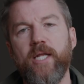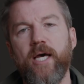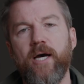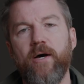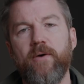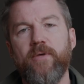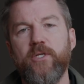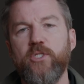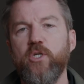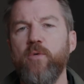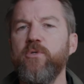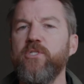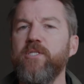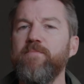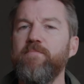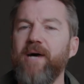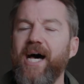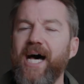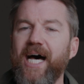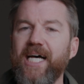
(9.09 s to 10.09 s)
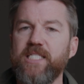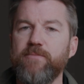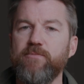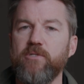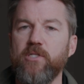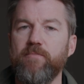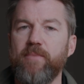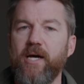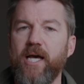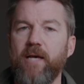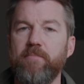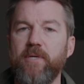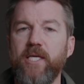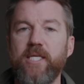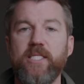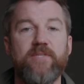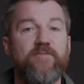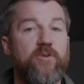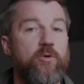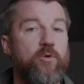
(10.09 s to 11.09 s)
now that it's almost impossible to buy a
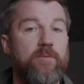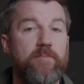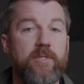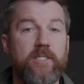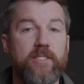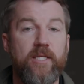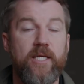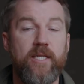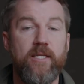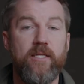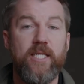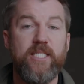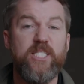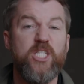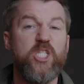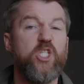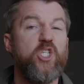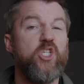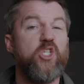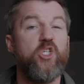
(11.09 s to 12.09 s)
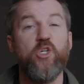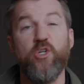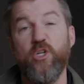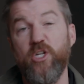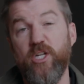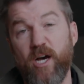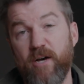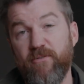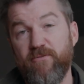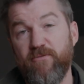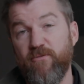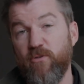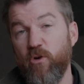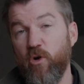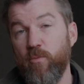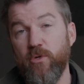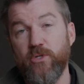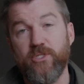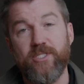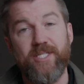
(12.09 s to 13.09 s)
piece of equipment that isn't good enough for
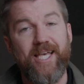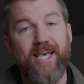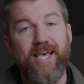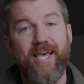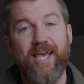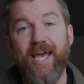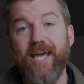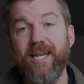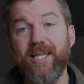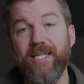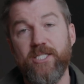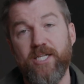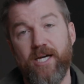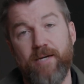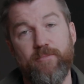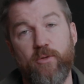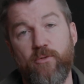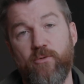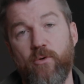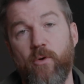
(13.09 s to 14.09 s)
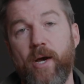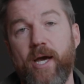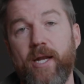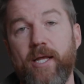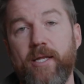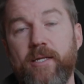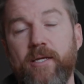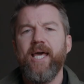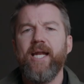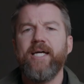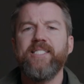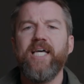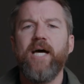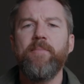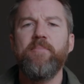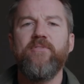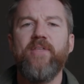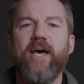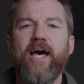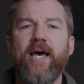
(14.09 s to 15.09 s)
almost any job you throw at it. And on
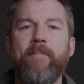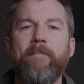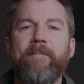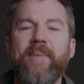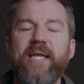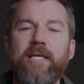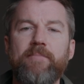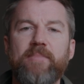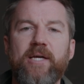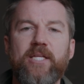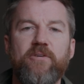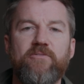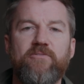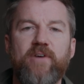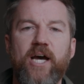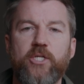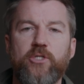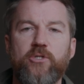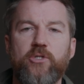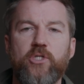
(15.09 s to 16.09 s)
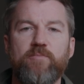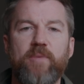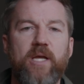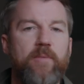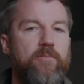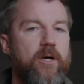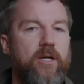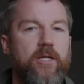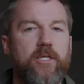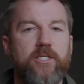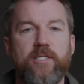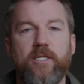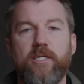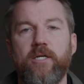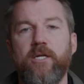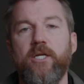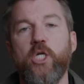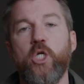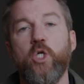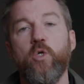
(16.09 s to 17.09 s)
top of that, many manufacturers make products that
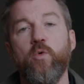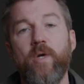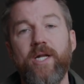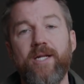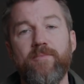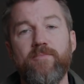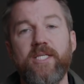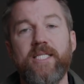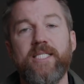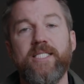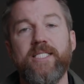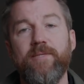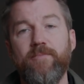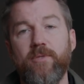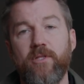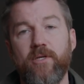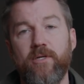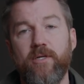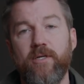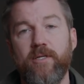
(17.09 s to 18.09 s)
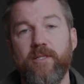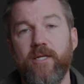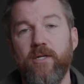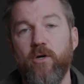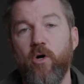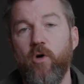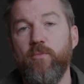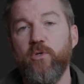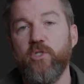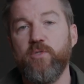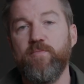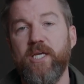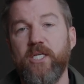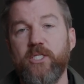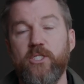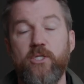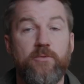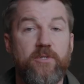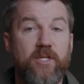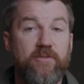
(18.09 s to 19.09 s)
are incredibly similar that it almost
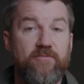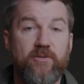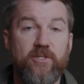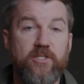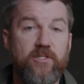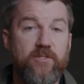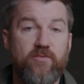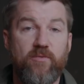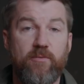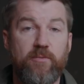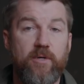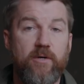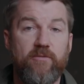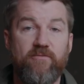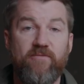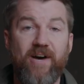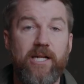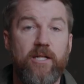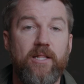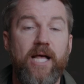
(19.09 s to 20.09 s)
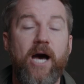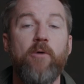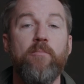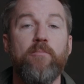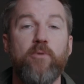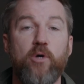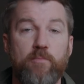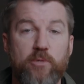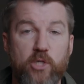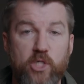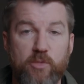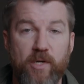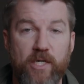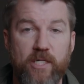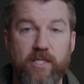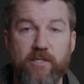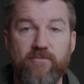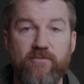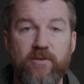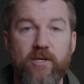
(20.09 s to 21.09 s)
makes no difference from a final output
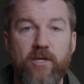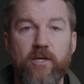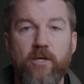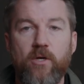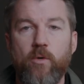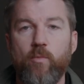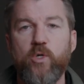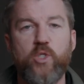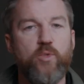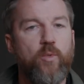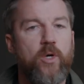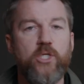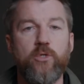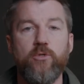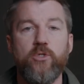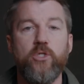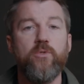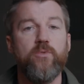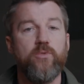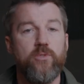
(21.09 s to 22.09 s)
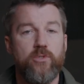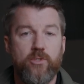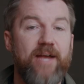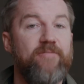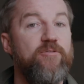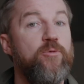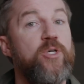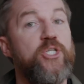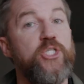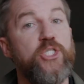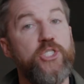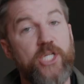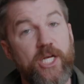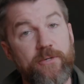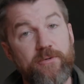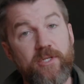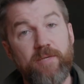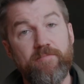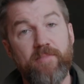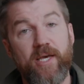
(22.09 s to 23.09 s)
perspective which one you choose. Everyone
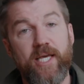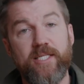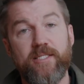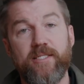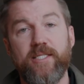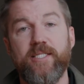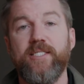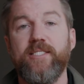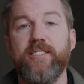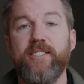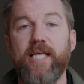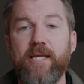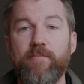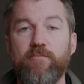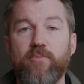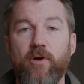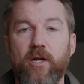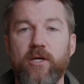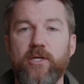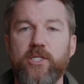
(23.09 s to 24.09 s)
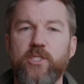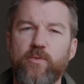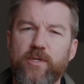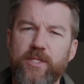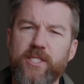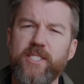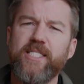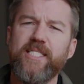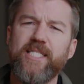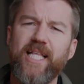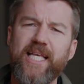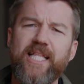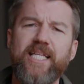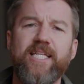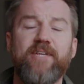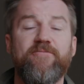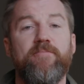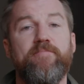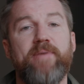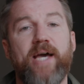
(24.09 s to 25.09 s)
generally makes the same products with slightly
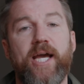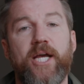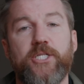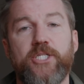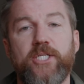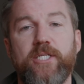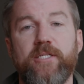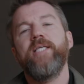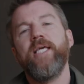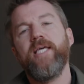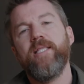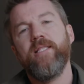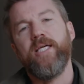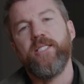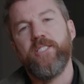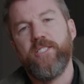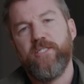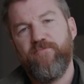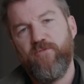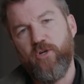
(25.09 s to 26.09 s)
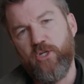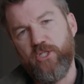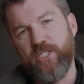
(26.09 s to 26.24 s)
different packaging. Take lights, for